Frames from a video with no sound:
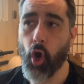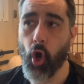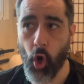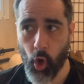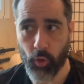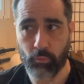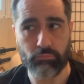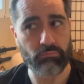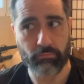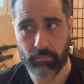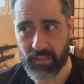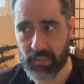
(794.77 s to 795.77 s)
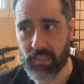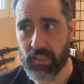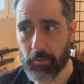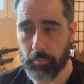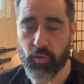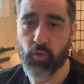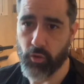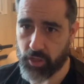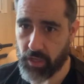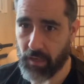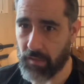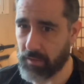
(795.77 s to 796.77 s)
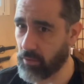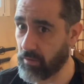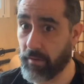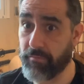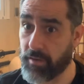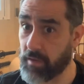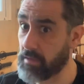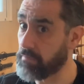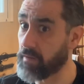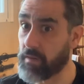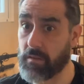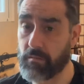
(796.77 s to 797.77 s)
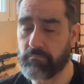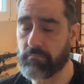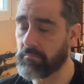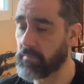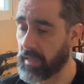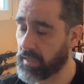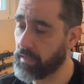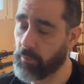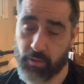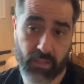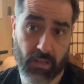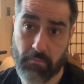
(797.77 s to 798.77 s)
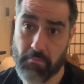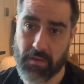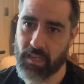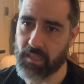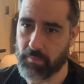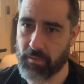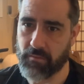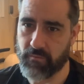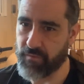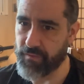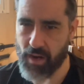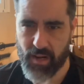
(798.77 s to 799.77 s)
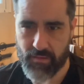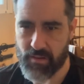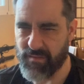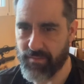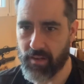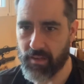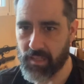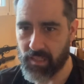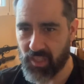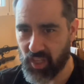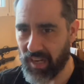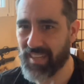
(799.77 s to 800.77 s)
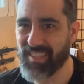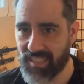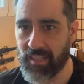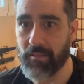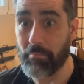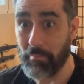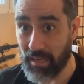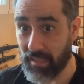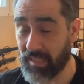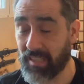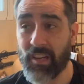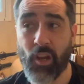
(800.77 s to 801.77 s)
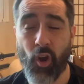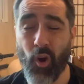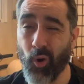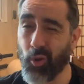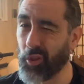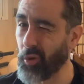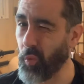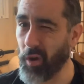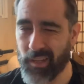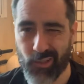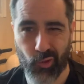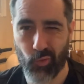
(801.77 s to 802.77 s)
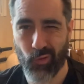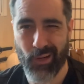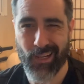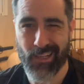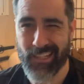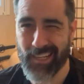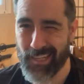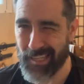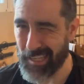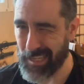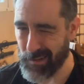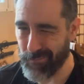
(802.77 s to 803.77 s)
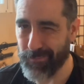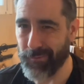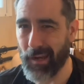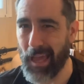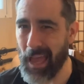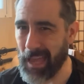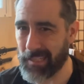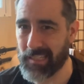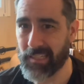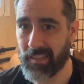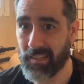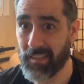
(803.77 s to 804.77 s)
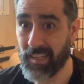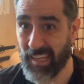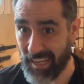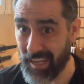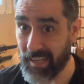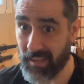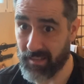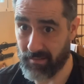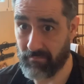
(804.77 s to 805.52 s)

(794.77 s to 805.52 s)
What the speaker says: on basically pure chest, or a very, very, like I would say mix, but very, very chesty mix, all the way to an E flat E